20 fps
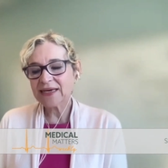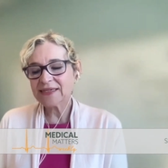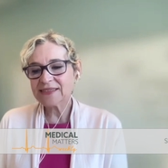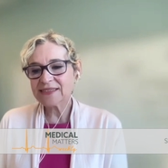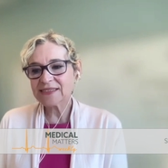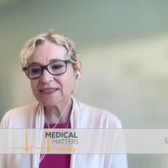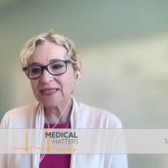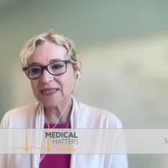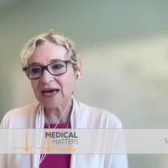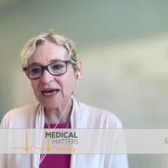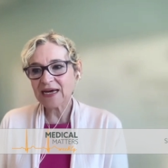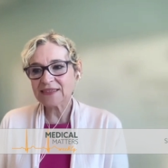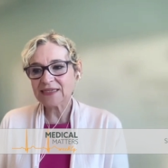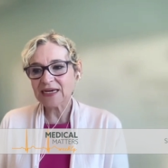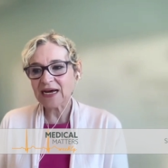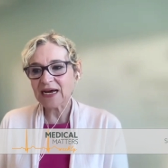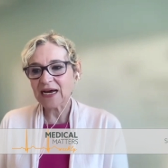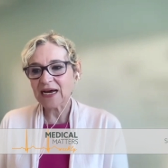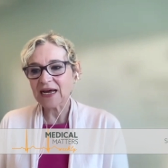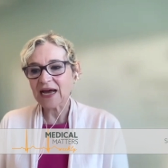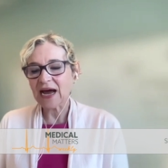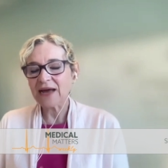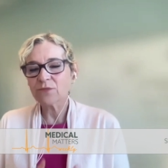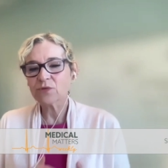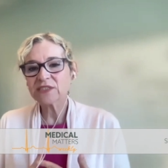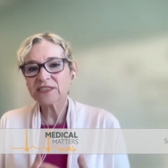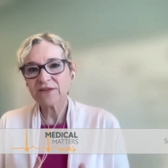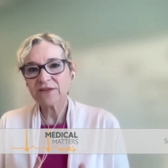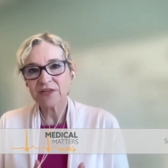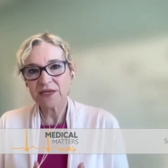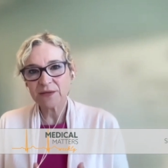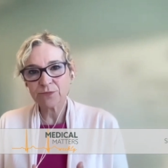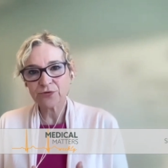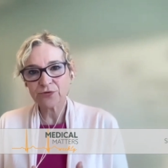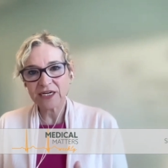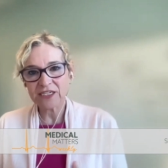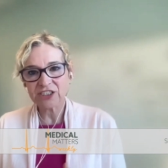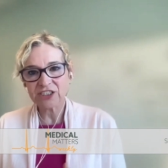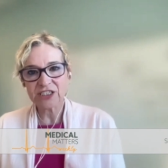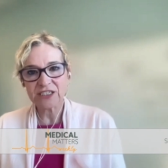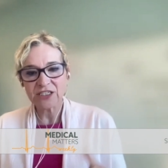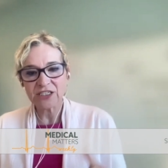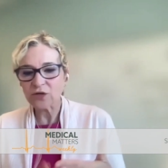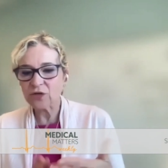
is that uh, I was of the impression,